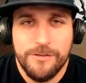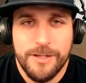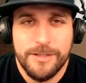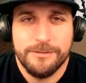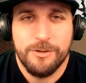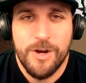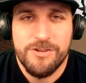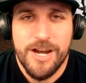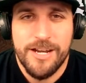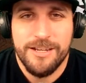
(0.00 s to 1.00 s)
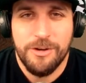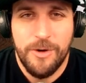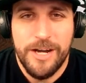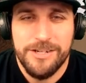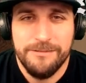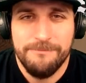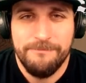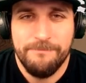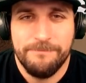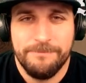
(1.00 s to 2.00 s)
quadratic equation,
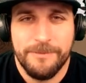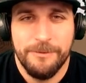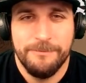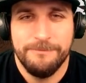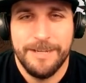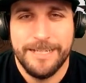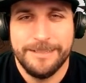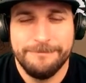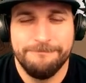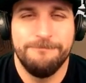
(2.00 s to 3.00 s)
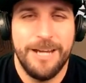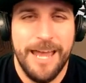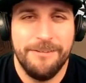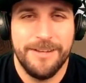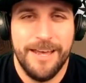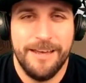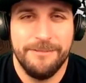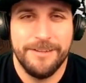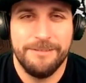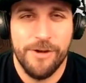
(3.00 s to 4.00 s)
we have to have
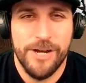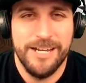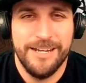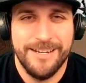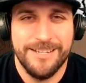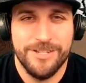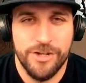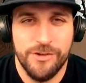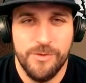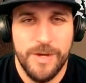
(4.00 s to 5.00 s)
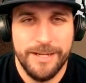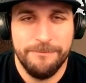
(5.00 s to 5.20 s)
it written in a certain way.